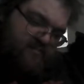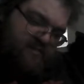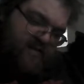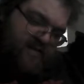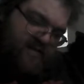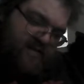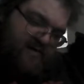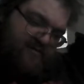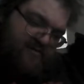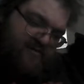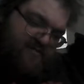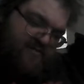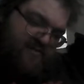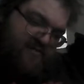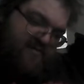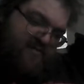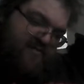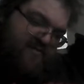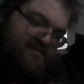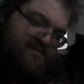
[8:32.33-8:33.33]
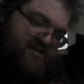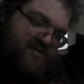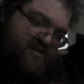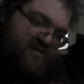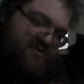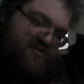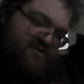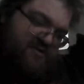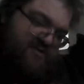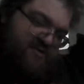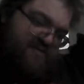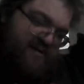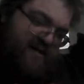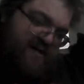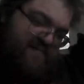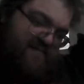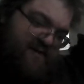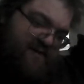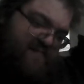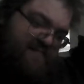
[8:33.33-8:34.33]
Yeah, it would appear that there's a thunderstorm
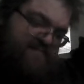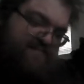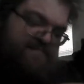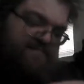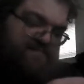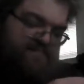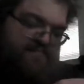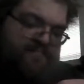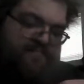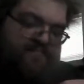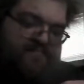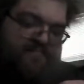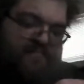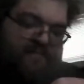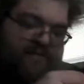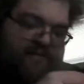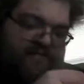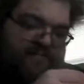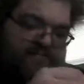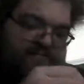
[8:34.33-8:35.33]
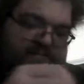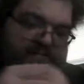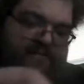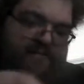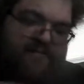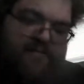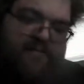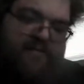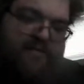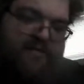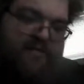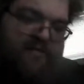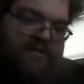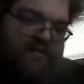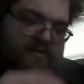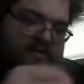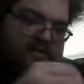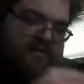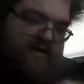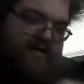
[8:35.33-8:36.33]
happening. So,
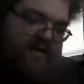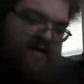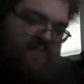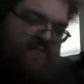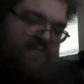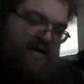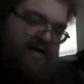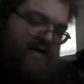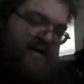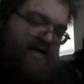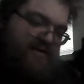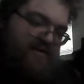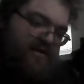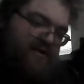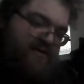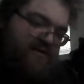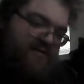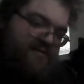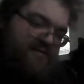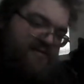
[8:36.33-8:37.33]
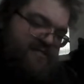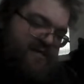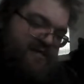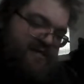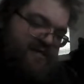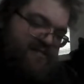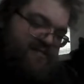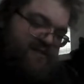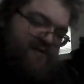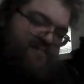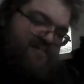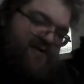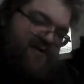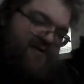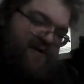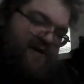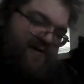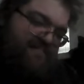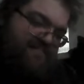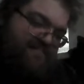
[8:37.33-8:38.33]
and my dash hound has decided to start
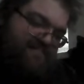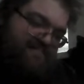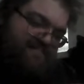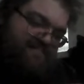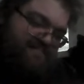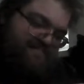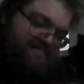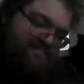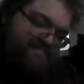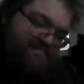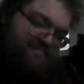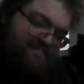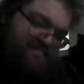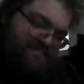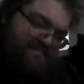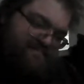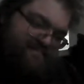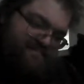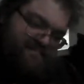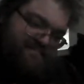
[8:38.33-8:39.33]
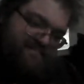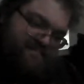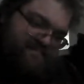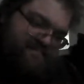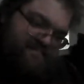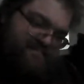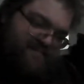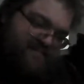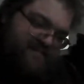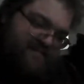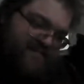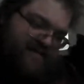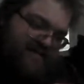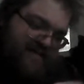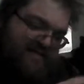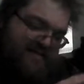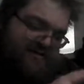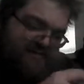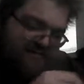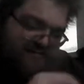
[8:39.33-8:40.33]
barking. So
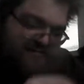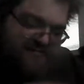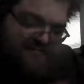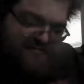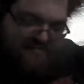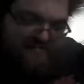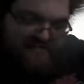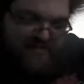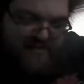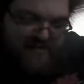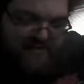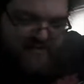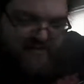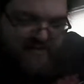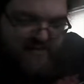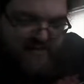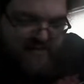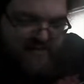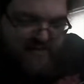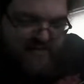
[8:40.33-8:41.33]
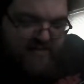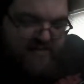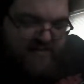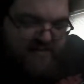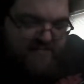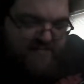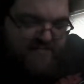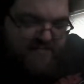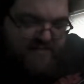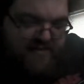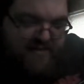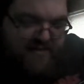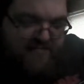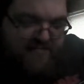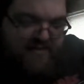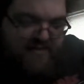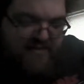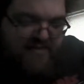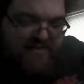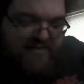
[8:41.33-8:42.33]
that's cool. Nothing
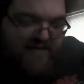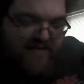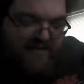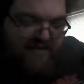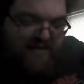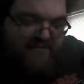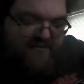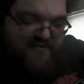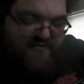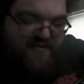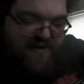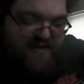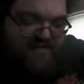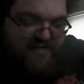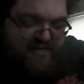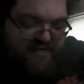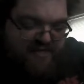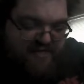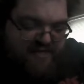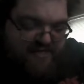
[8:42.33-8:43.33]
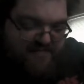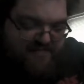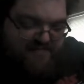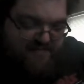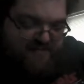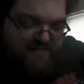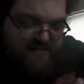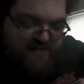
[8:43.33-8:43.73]
but solid professionalism.